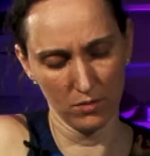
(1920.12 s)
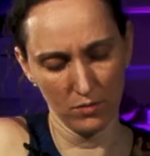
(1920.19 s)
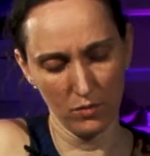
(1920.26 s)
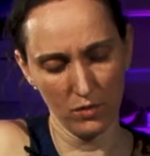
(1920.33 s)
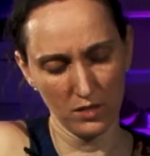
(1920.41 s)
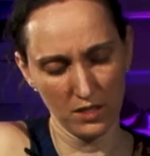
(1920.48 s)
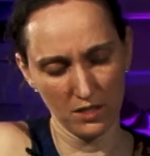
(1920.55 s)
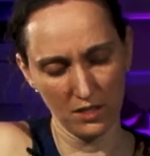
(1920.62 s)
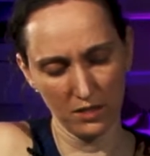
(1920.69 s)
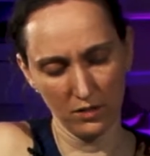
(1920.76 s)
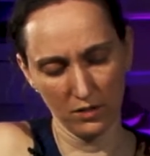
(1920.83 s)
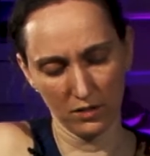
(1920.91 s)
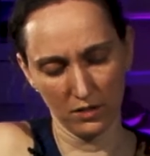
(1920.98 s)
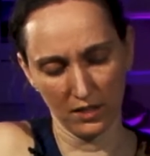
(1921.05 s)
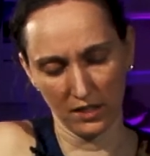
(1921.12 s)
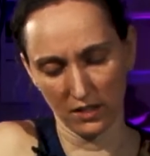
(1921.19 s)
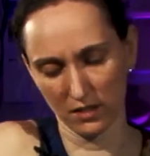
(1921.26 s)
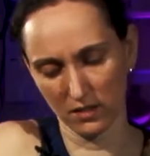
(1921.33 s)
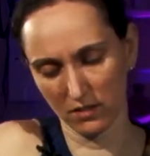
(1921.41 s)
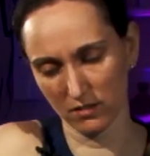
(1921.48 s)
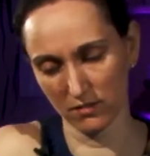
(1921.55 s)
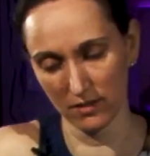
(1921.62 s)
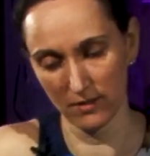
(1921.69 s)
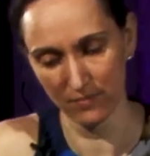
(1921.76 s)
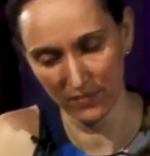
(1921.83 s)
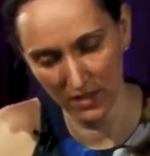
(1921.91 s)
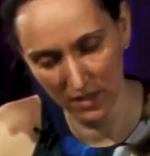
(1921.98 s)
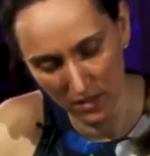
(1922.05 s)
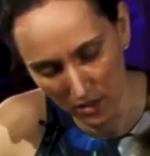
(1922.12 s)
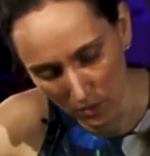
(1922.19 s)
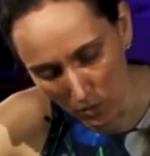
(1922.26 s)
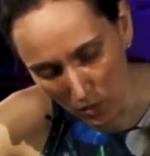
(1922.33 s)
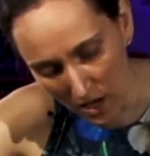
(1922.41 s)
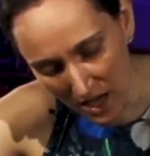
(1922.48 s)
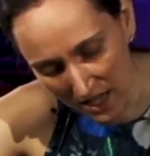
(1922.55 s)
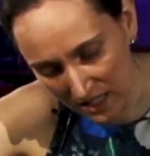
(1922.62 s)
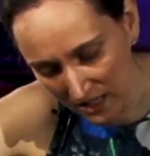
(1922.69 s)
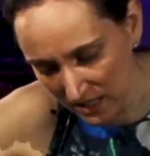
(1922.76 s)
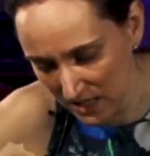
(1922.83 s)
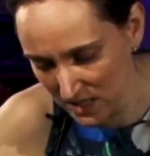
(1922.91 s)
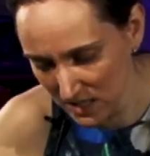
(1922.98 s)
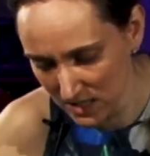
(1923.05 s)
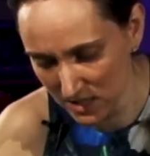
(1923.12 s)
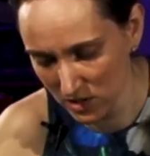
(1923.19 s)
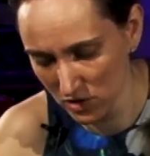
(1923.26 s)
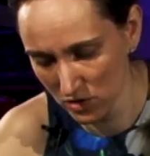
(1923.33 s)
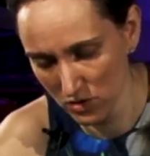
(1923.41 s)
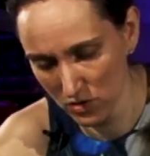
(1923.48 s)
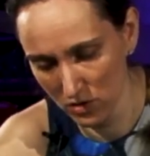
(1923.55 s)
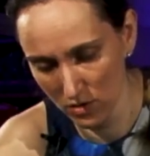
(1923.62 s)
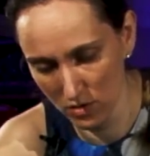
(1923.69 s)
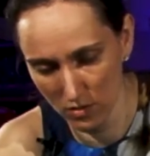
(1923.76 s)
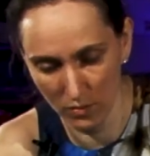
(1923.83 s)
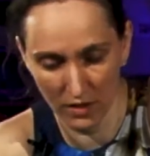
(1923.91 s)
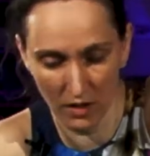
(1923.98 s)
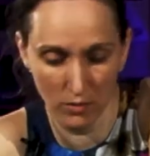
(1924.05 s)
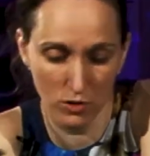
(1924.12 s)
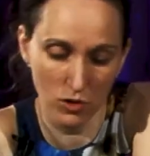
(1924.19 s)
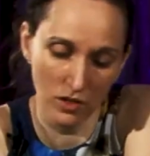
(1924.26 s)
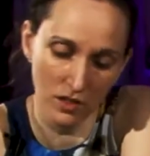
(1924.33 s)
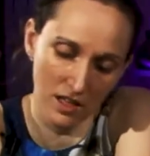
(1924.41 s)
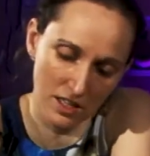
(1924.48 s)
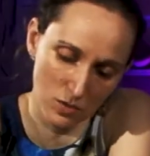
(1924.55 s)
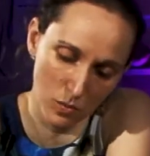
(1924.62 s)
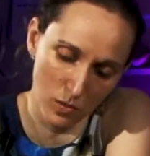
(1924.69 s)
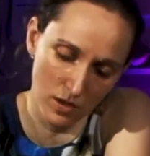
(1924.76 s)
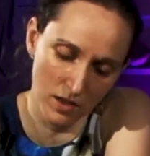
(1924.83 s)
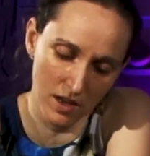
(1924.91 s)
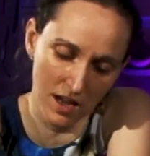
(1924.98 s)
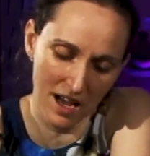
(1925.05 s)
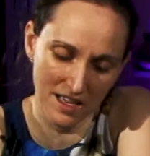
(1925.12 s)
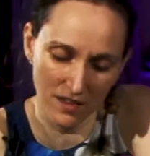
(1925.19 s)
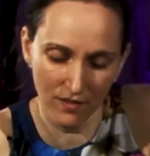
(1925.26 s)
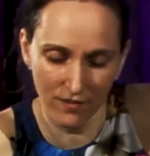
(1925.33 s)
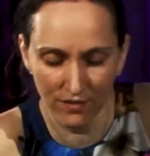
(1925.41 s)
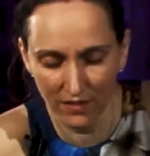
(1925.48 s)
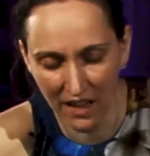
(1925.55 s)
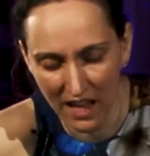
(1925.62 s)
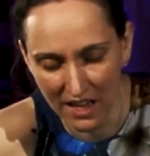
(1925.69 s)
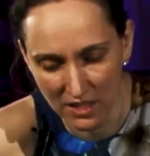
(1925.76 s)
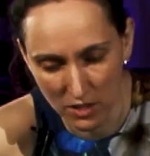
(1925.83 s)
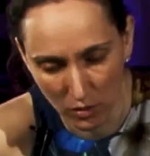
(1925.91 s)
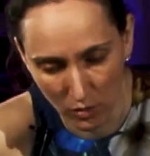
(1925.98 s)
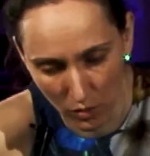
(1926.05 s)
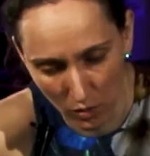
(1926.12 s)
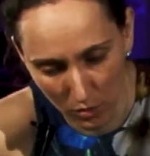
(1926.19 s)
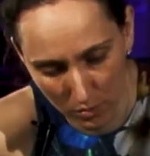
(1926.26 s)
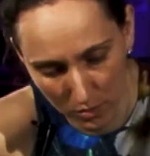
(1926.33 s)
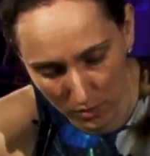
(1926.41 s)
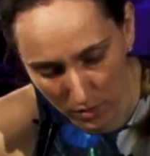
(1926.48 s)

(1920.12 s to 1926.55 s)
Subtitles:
what does it look like? What I needed to do when I was doing this one, I had a flat top